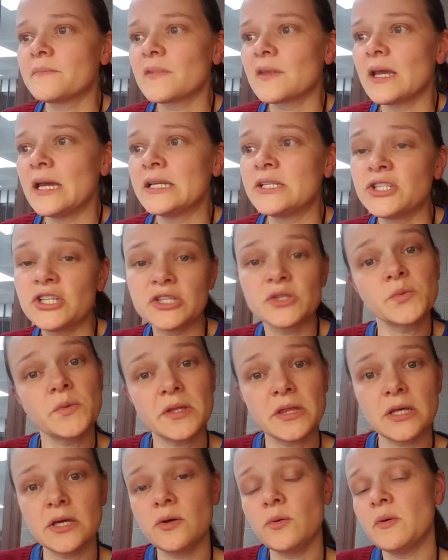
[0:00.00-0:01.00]
It's just
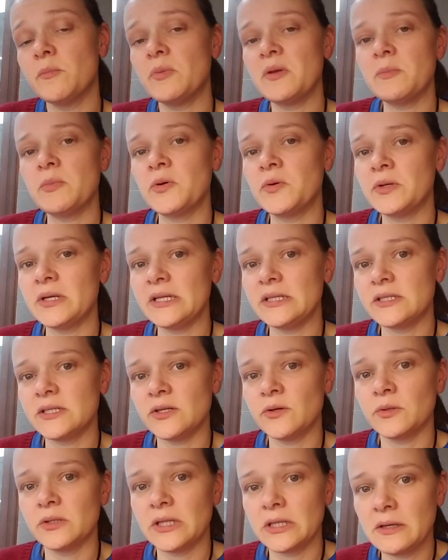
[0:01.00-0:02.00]
with you and people who need to
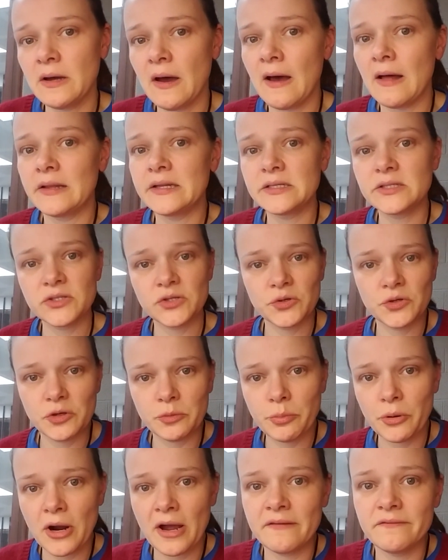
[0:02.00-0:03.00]
know at the college. So your
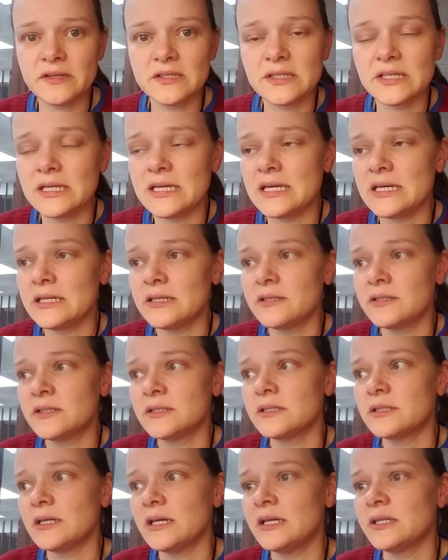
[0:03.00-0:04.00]
privacy
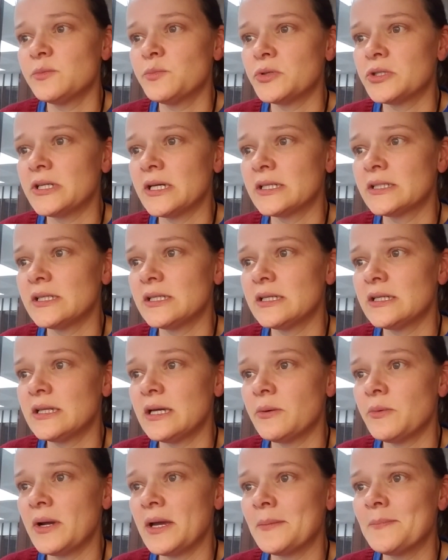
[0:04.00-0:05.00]
is protected in
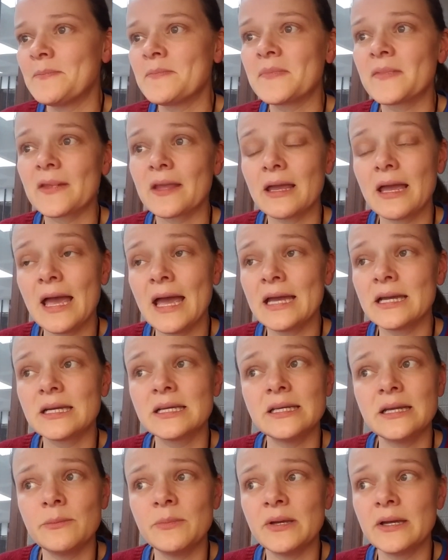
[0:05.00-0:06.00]
that way.
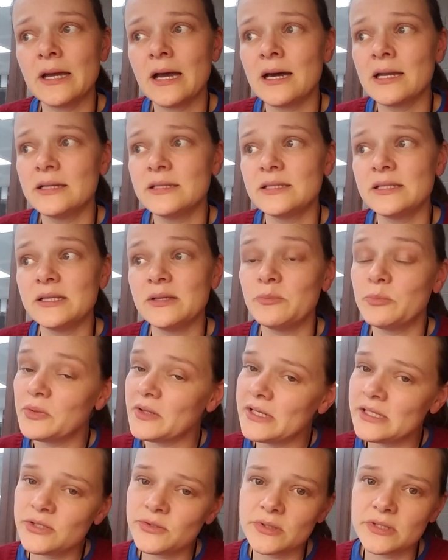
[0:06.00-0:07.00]
Academic honesty and
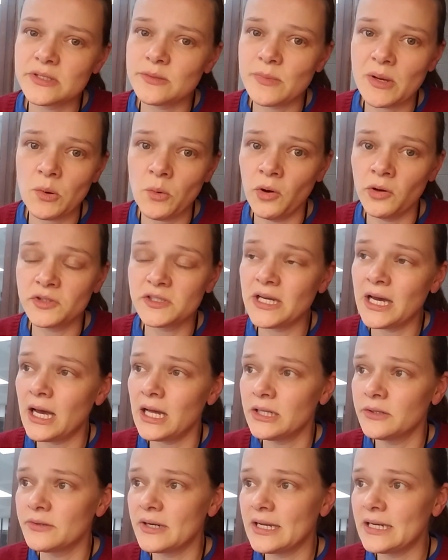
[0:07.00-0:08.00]
plagiarism, I won't
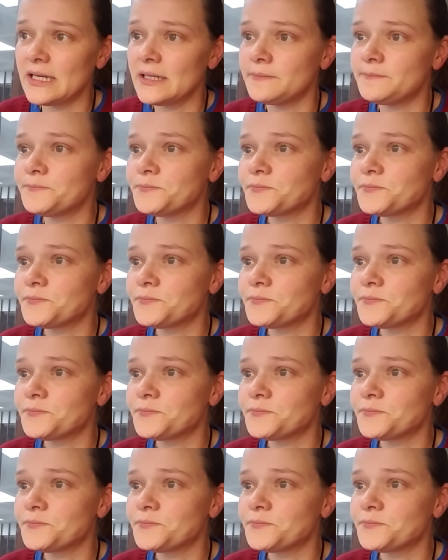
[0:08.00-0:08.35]
tolerate it.